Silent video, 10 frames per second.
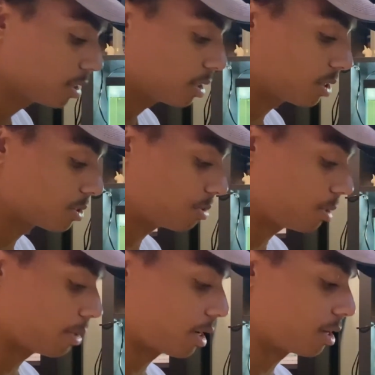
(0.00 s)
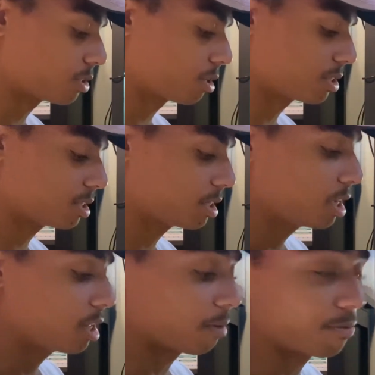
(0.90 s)
Doesn't really matter, as long as
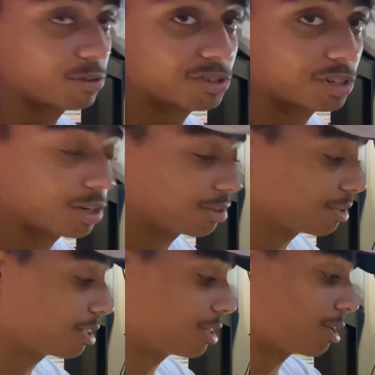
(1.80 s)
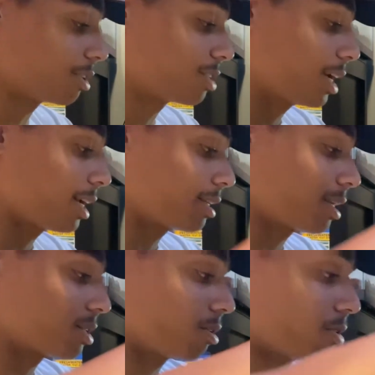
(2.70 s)
the fish get in the tank, that's all that